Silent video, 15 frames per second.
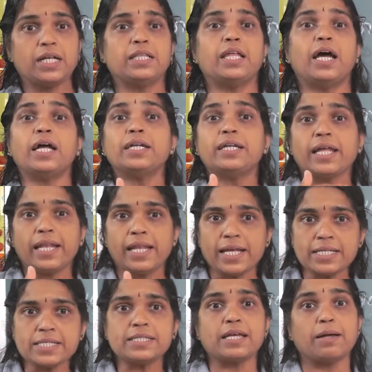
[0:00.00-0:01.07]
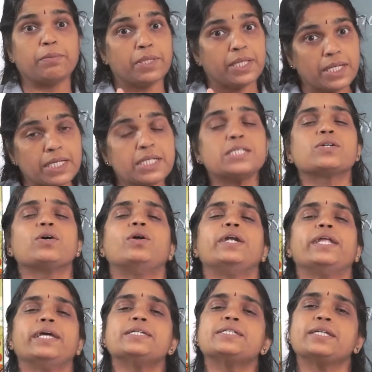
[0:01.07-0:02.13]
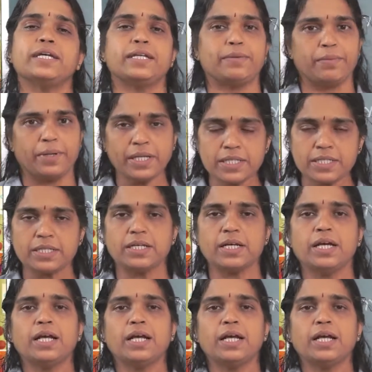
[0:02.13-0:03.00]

that tells us something is called a statement.